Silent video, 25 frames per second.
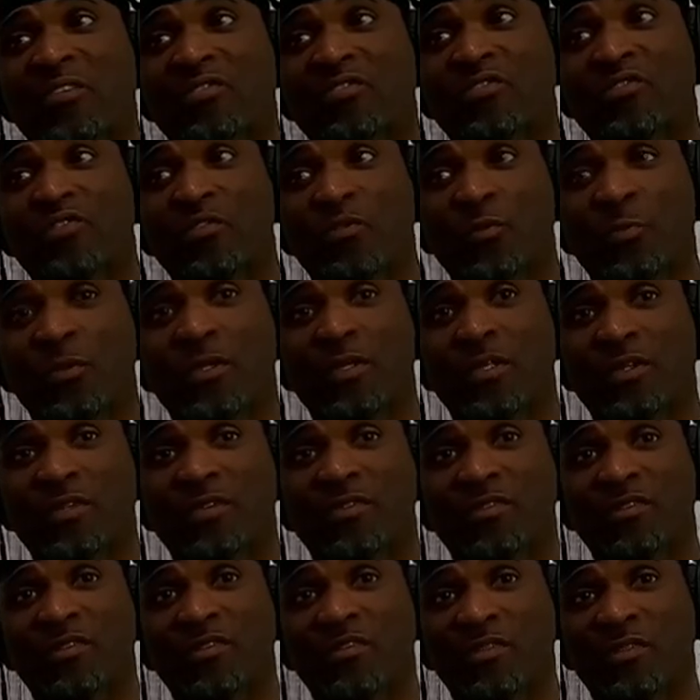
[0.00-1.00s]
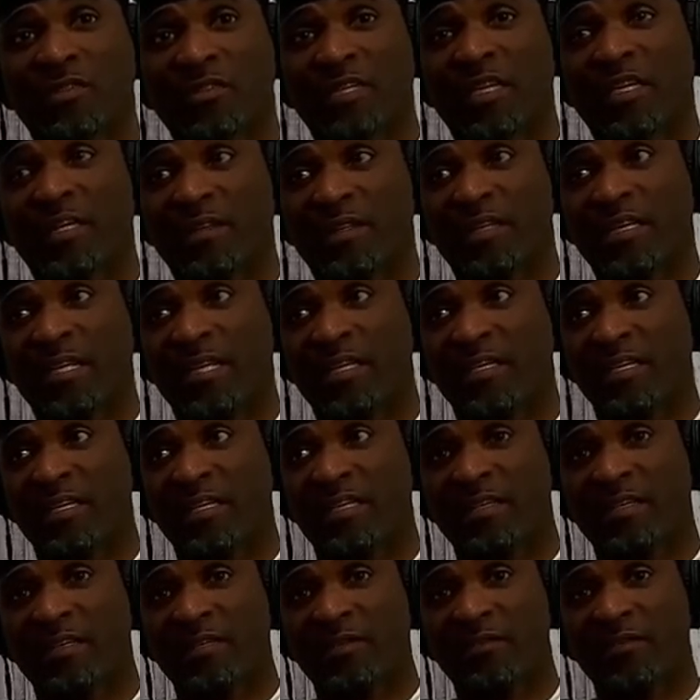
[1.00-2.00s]
stupid is that that
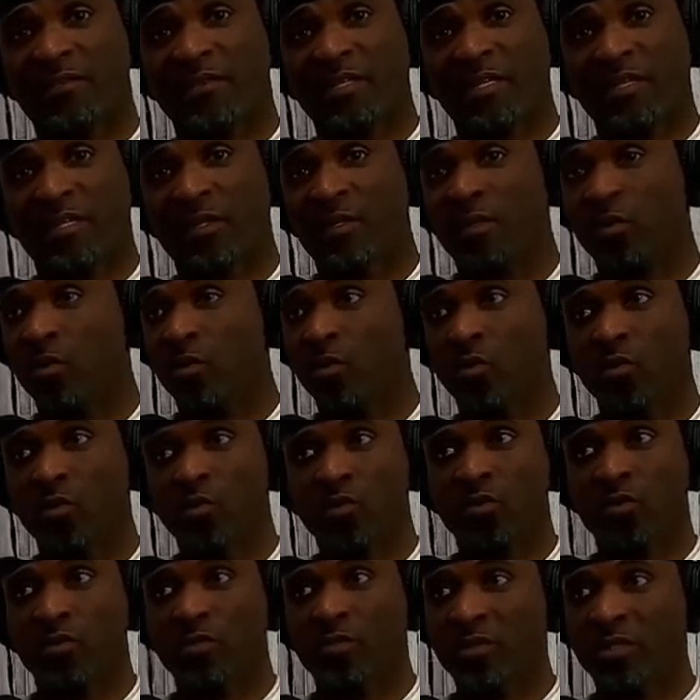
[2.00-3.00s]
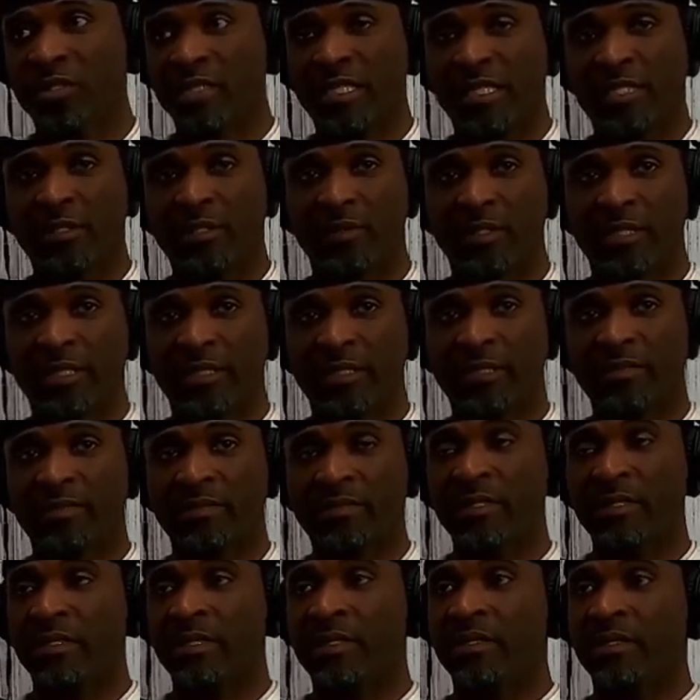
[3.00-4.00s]
that the, the whole deal
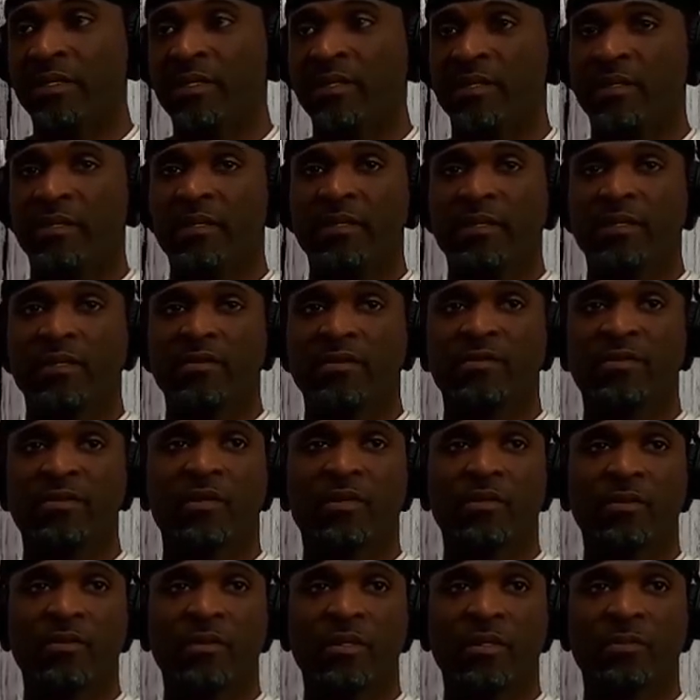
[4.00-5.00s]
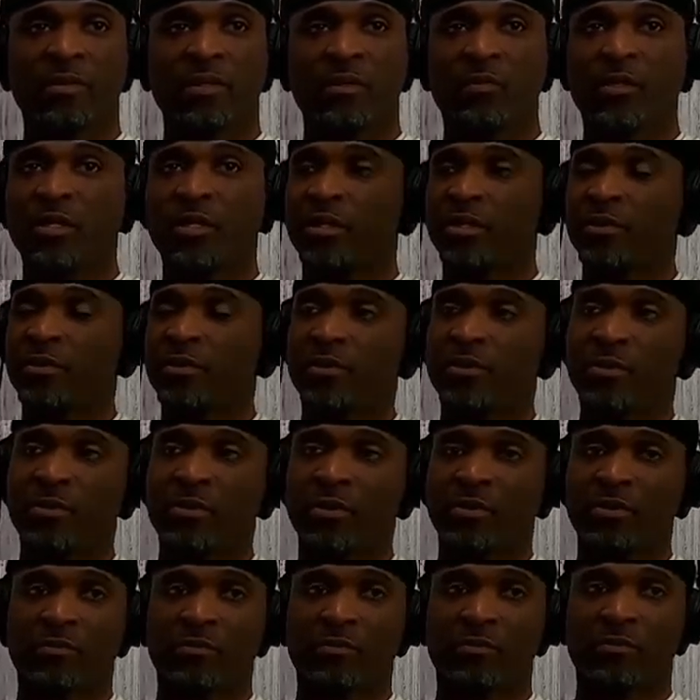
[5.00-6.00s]
is. So I mean, what are you going to do
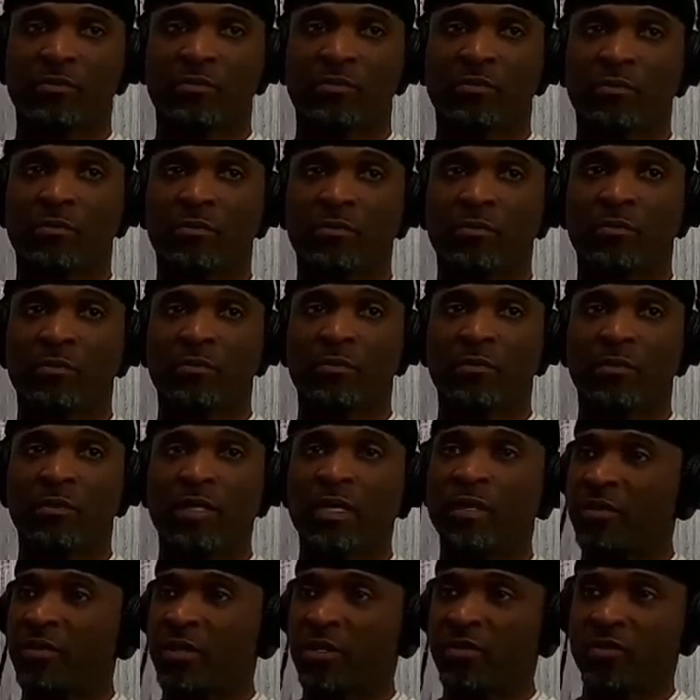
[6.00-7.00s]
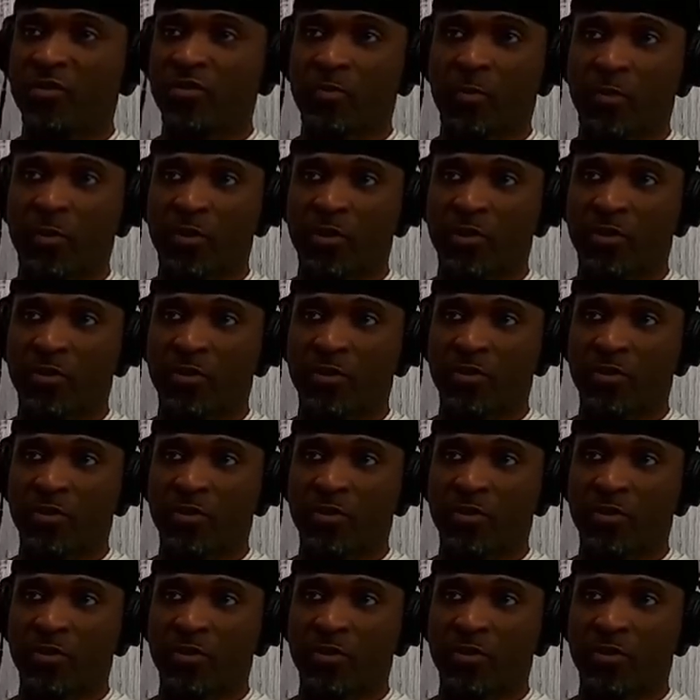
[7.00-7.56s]
with every other sport?